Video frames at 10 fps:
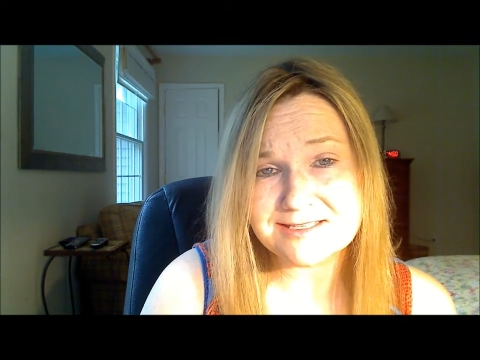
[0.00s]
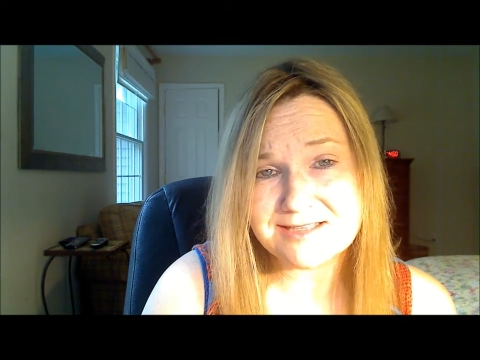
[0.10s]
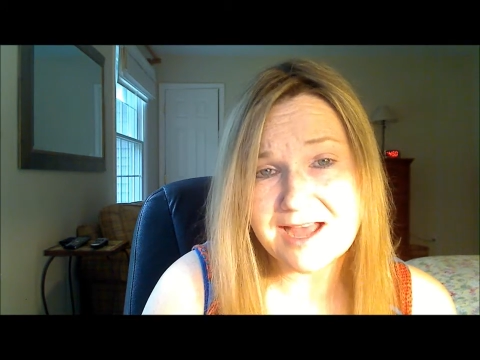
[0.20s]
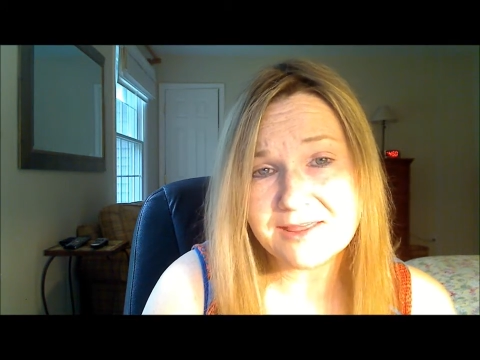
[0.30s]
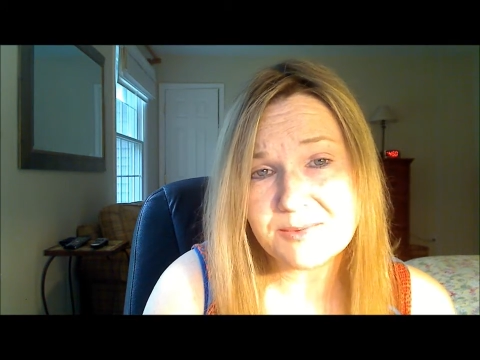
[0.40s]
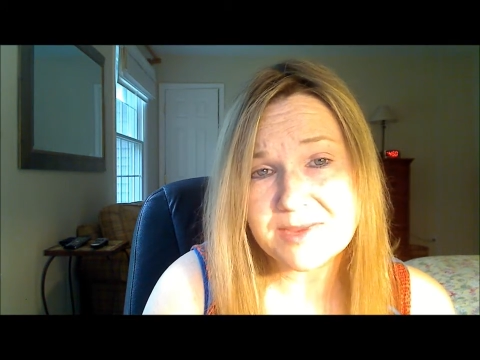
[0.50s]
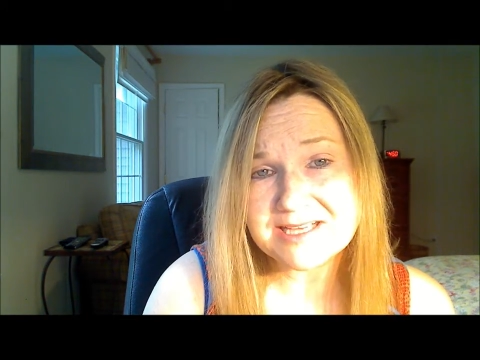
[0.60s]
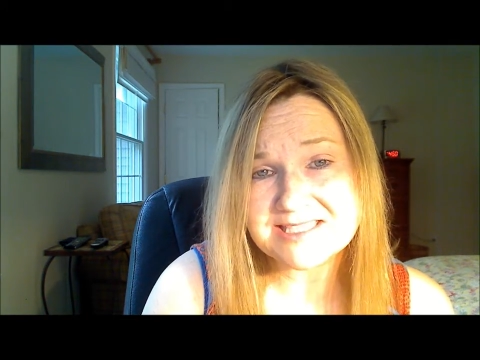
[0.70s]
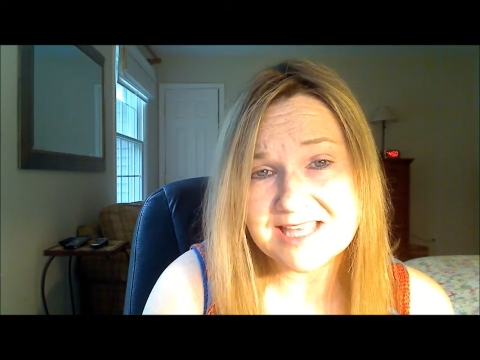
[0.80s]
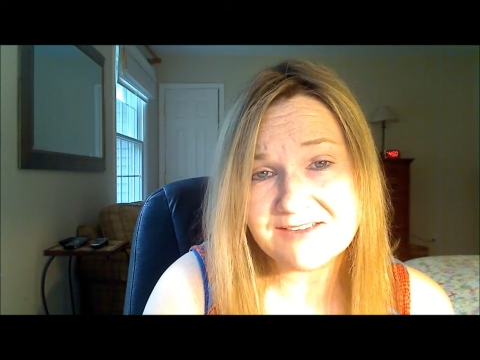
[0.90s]
not the
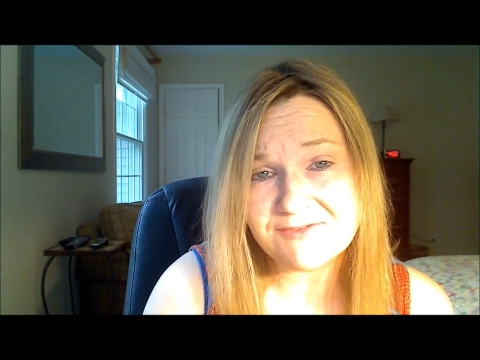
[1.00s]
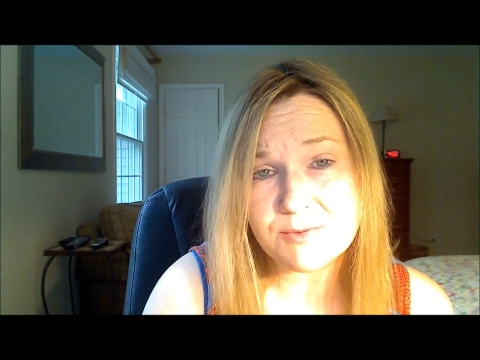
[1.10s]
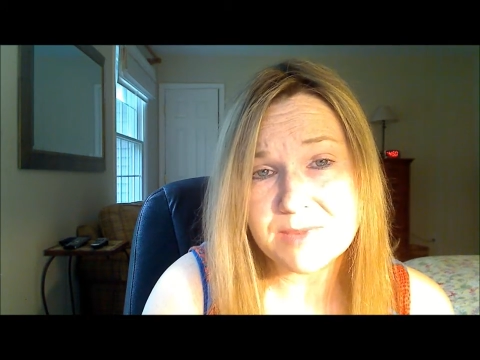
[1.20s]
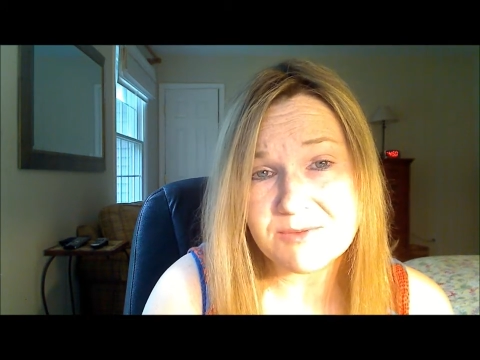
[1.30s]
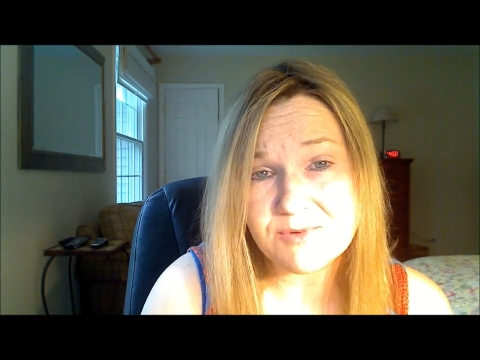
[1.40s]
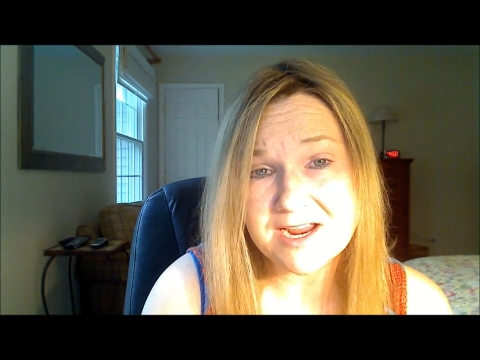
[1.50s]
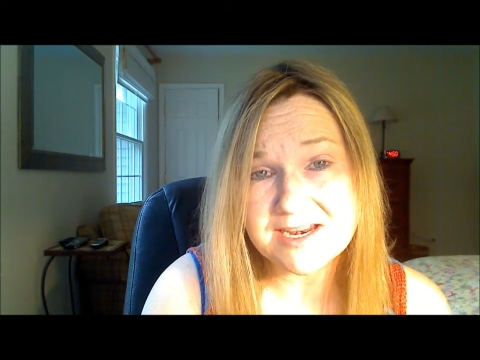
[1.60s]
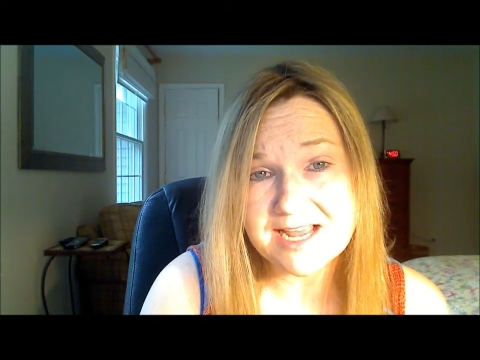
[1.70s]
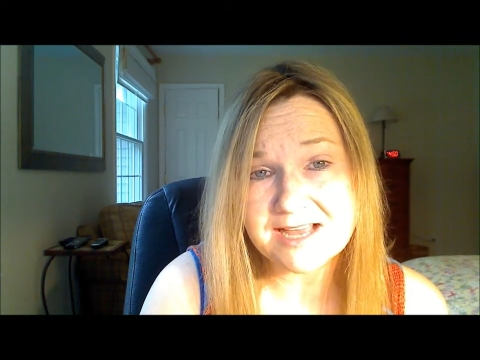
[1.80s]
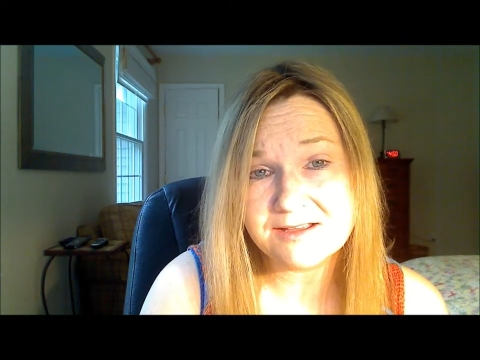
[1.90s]
best thing for me right
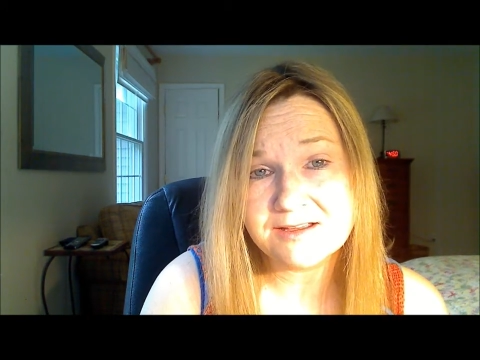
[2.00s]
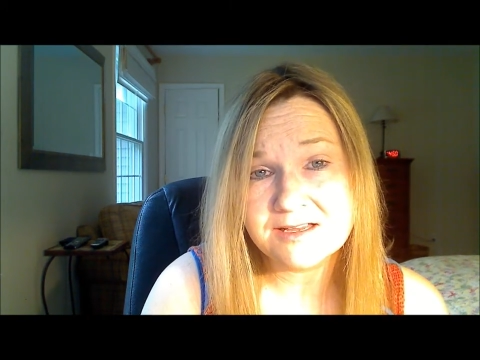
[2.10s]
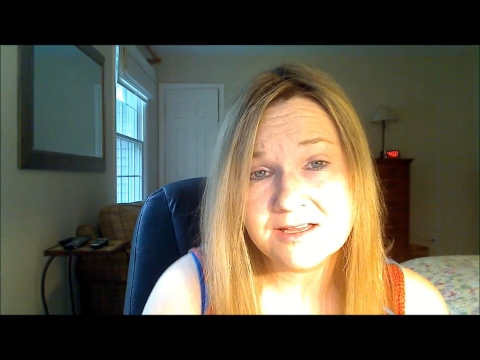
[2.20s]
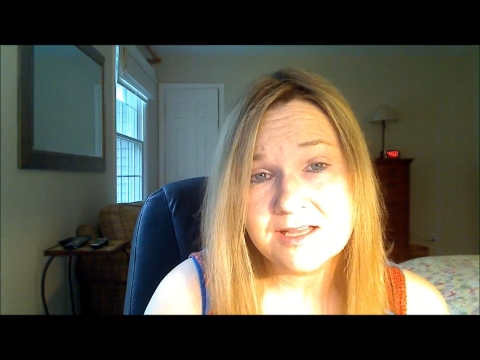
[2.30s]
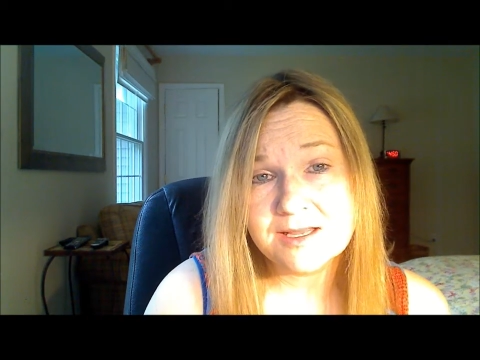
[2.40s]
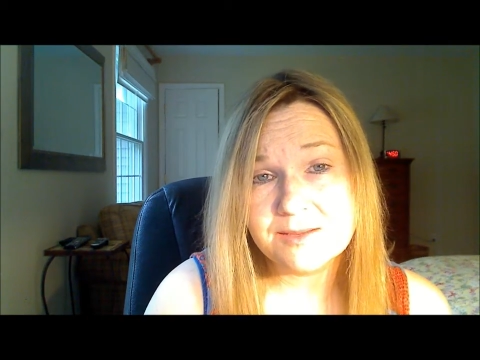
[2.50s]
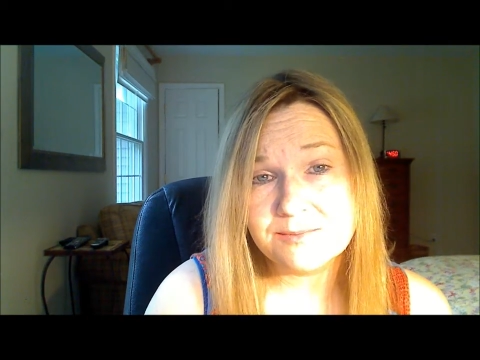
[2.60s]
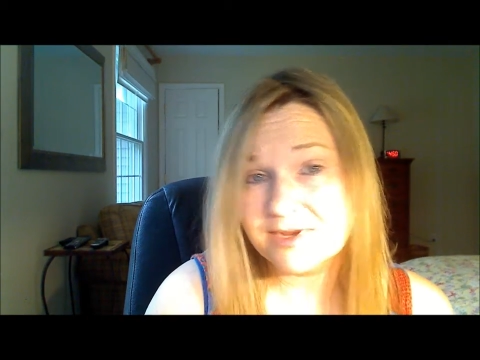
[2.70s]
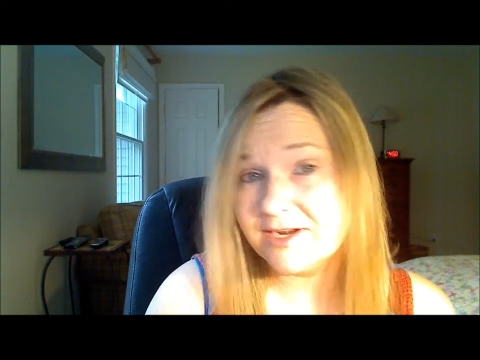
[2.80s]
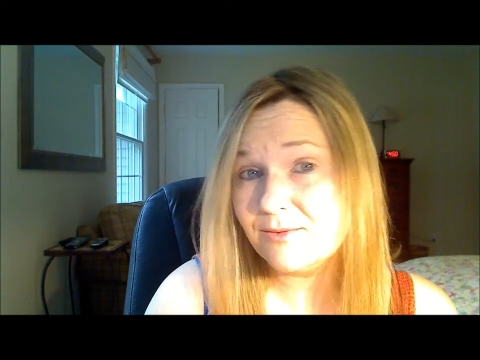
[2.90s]
now,
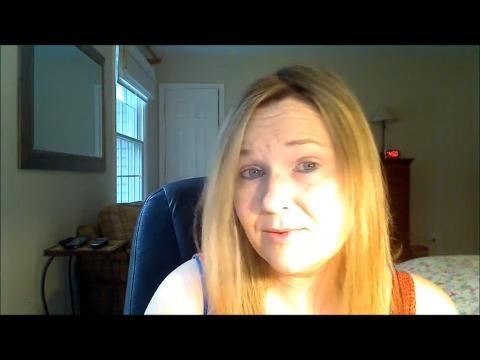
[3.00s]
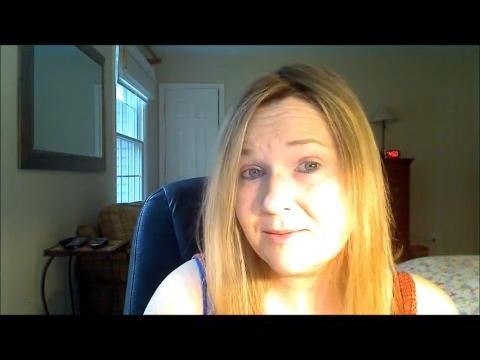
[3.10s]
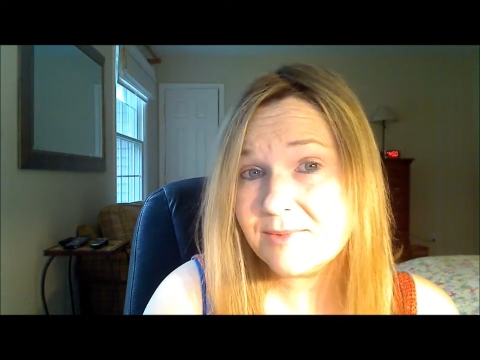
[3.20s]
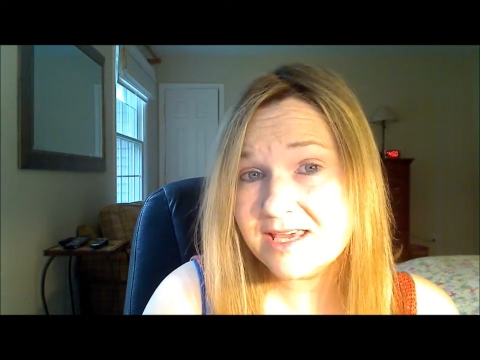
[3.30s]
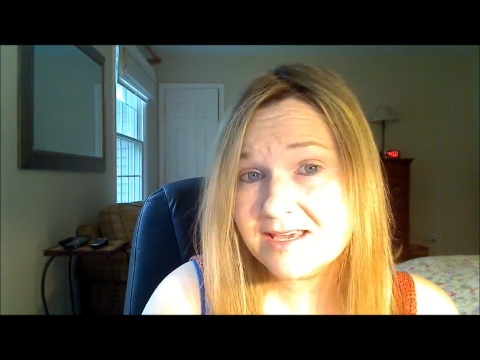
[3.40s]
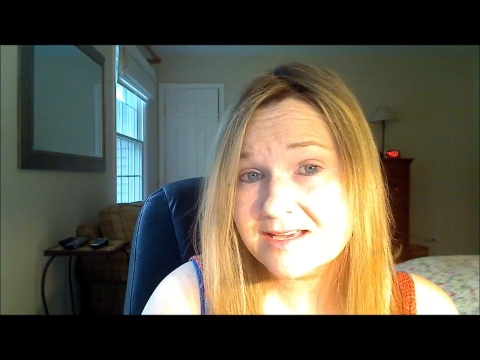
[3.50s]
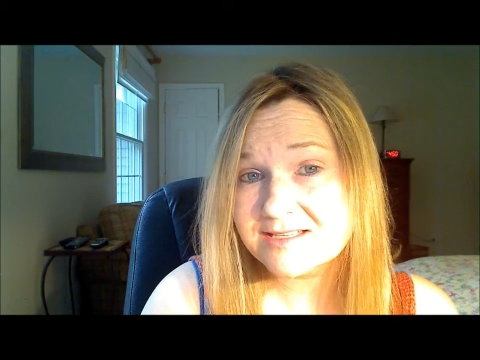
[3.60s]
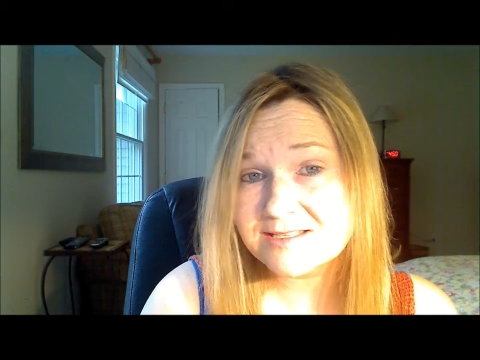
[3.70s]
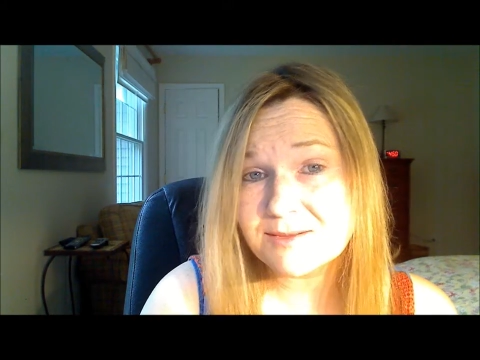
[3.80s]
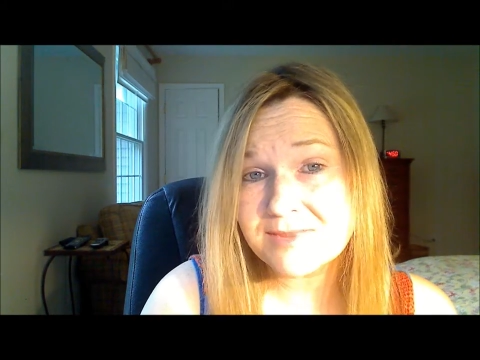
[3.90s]
but it will be
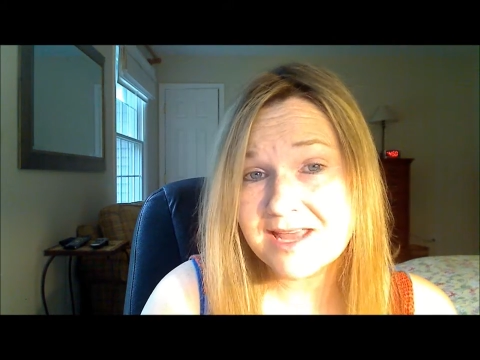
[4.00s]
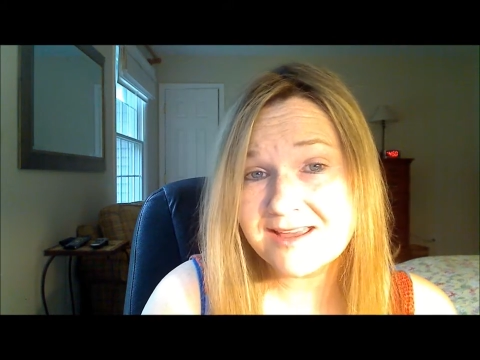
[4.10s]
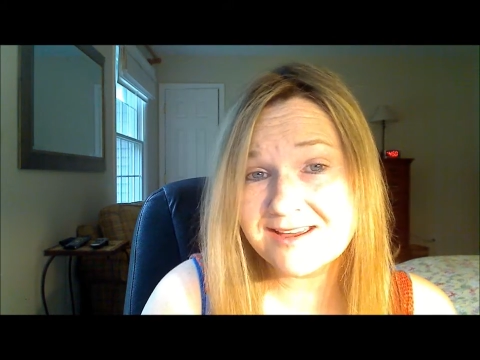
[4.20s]
someday.